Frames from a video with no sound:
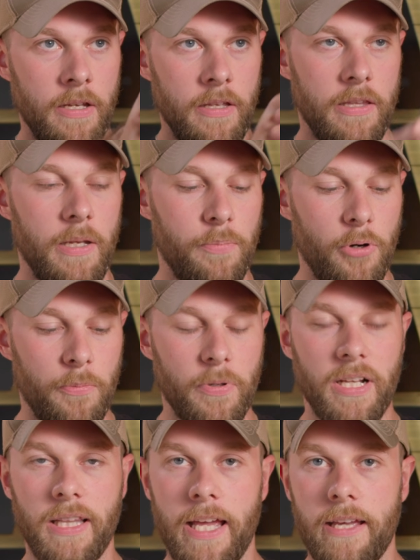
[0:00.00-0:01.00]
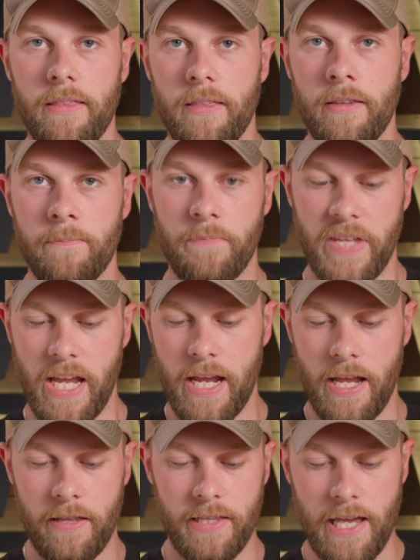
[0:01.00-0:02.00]
the appropriate length,
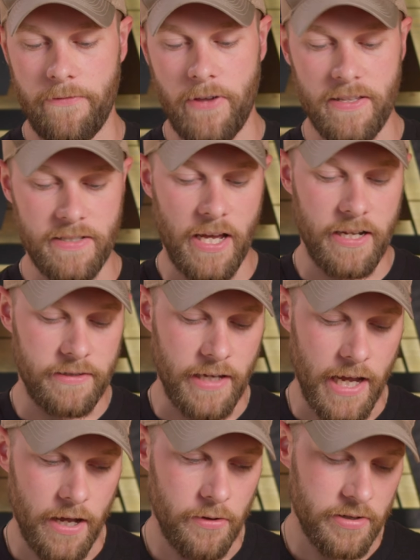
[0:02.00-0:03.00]
and the FN's got it dialed.